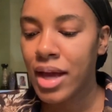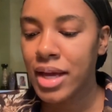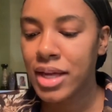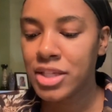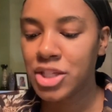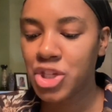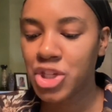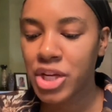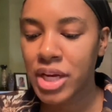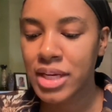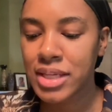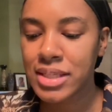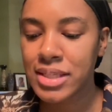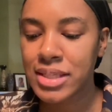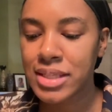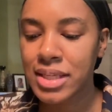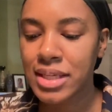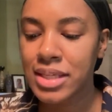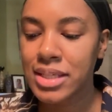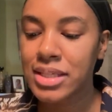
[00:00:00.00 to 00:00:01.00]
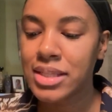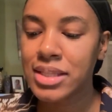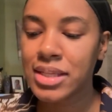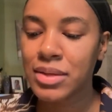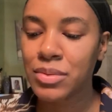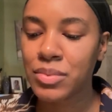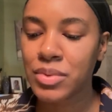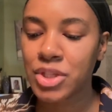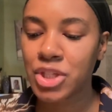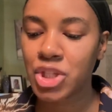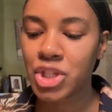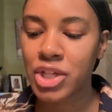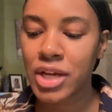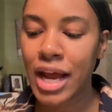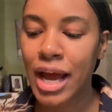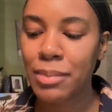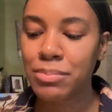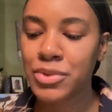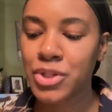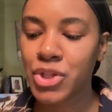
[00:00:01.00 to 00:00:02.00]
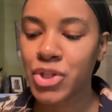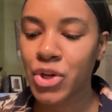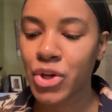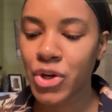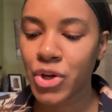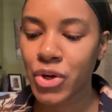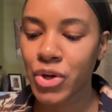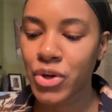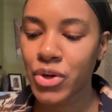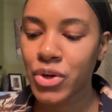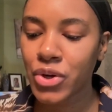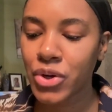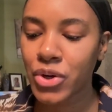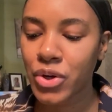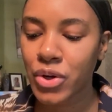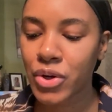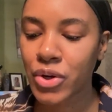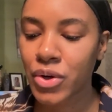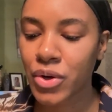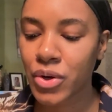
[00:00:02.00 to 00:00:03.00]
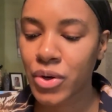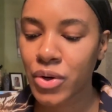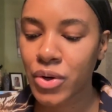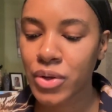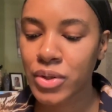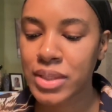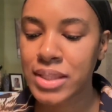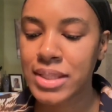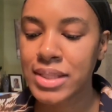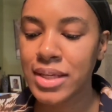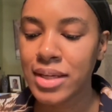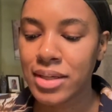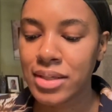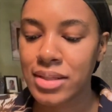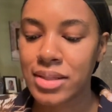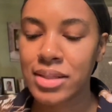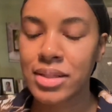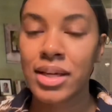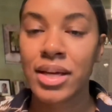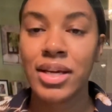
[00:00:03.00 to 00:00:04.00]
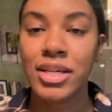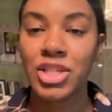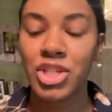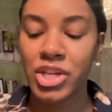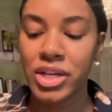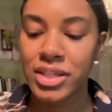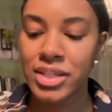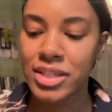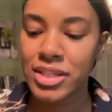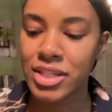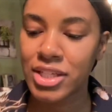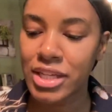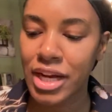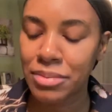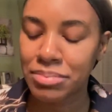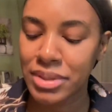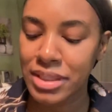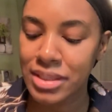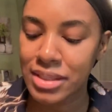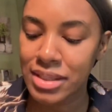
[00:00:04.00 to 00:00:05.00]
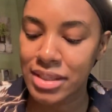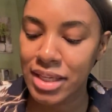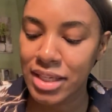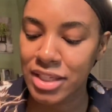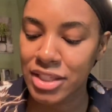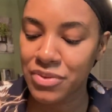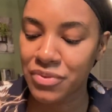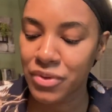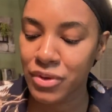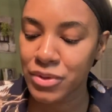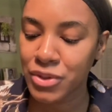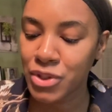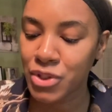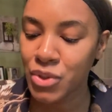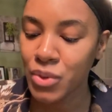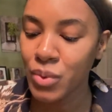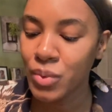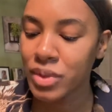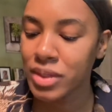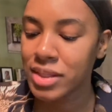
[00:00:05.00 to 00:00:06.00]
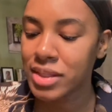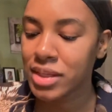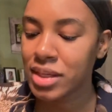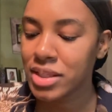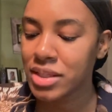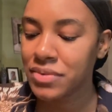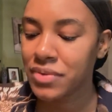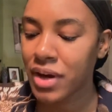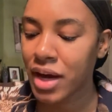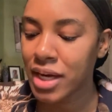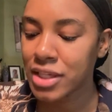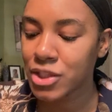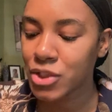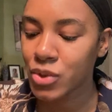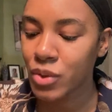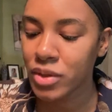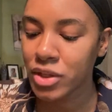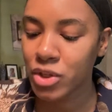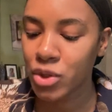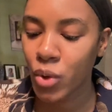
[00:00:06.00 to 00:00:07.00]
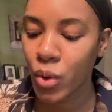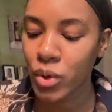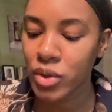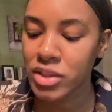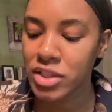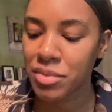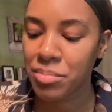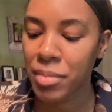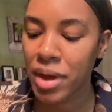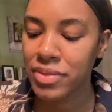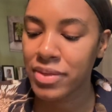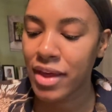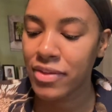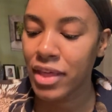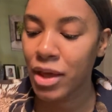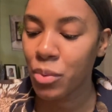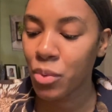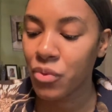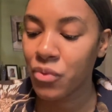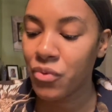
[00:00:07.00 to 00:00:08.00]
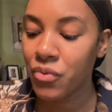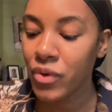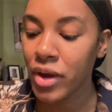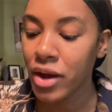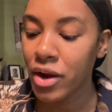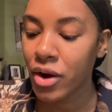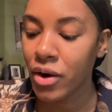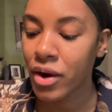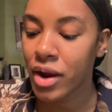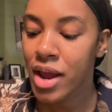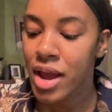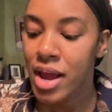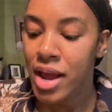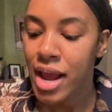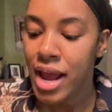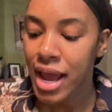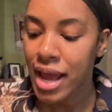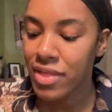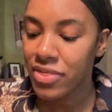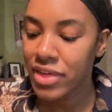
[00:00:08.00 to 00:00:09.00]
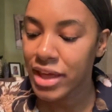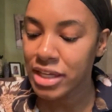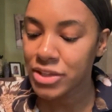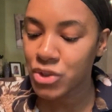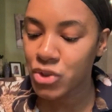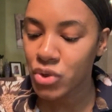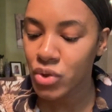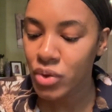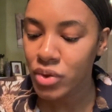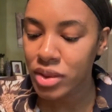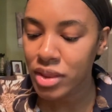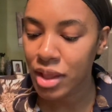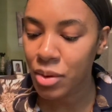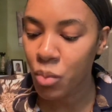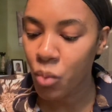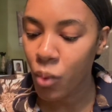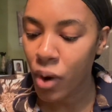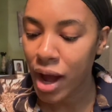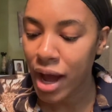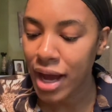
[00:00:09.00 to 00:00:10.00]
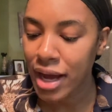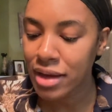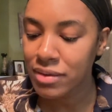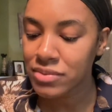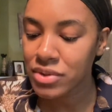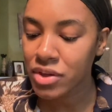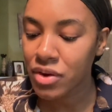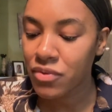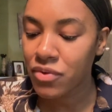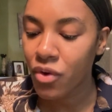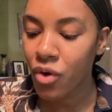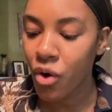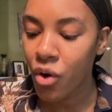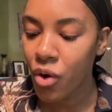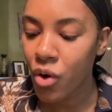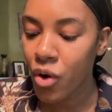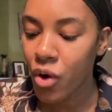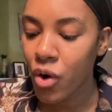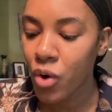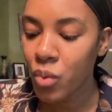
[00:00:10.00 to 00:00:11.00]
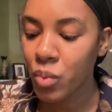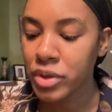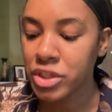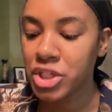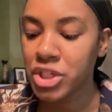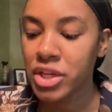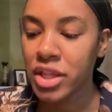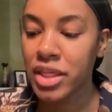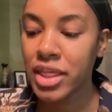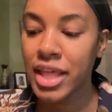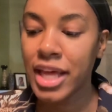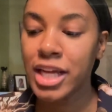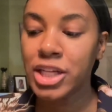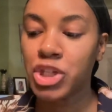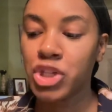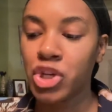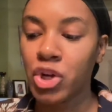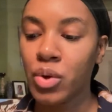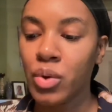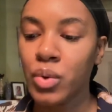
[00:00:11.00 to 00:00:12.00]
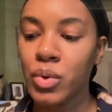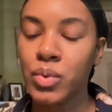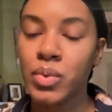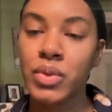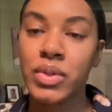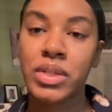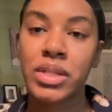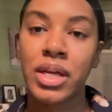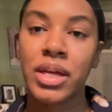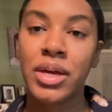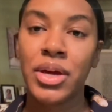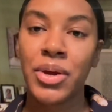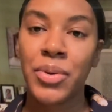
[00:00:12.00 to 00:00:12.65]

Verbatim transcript: it was chapter 6. Genesis chapter 6, verse 2, the sons of God saw the daughters of men that they were fair, and they took them wives of all which they chose.